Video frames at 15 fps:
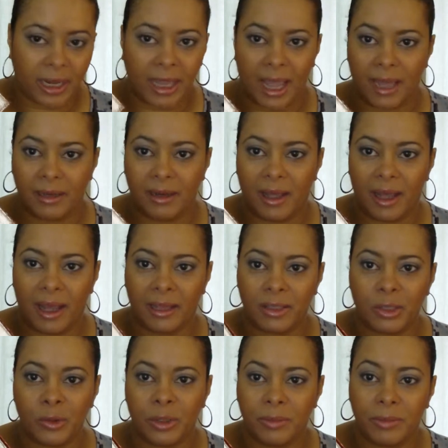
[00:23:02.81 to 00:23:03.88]
again, I
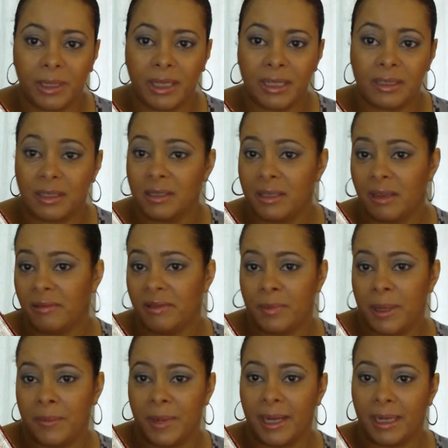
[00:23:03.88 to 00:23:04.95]
do it because it saves
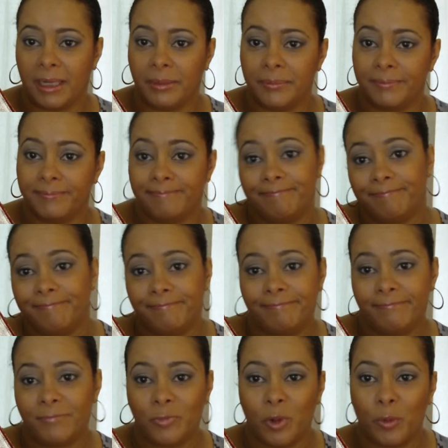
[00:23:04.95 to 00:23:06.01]
me money
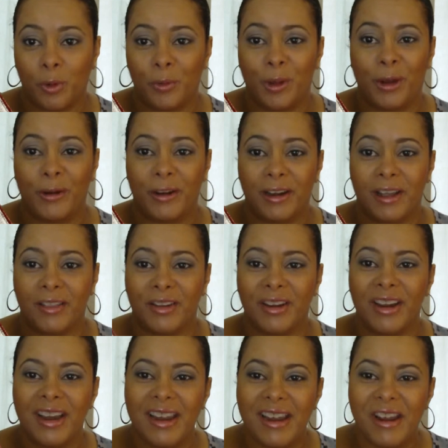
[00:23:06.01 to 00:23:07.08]
in one way or another.
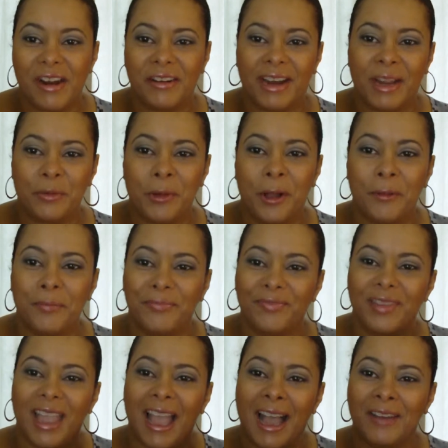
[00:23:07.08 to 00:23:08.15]
All right, well,
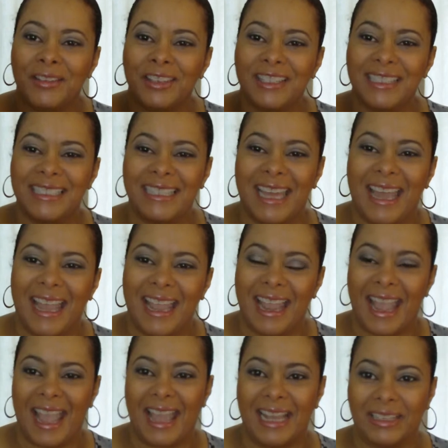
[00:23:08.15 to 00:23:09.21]
have a good day.
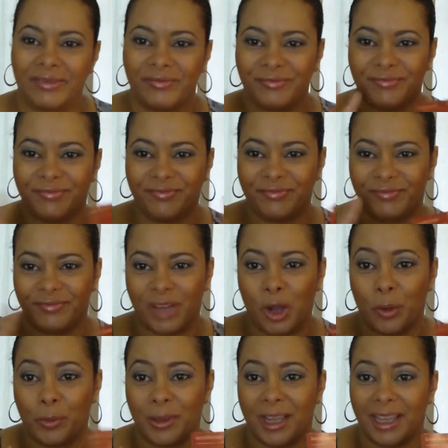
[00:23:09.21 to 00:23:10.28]
And I
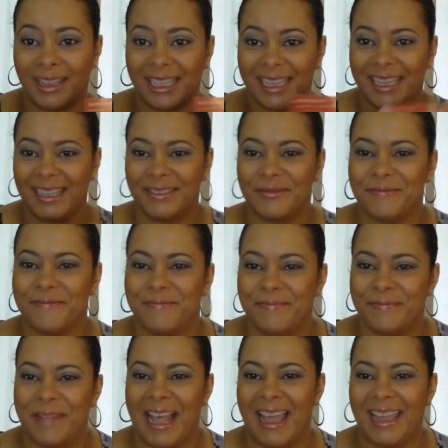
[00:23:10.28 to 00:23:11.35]
hope you got the kit.
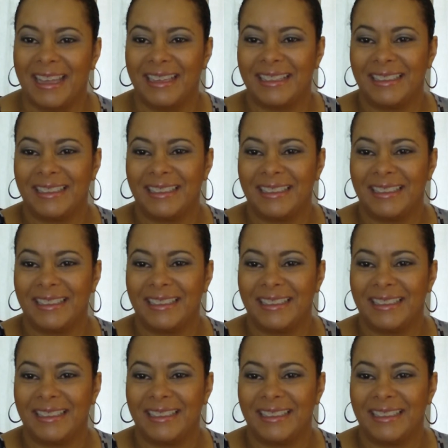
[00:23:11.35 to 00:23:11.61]
Bye.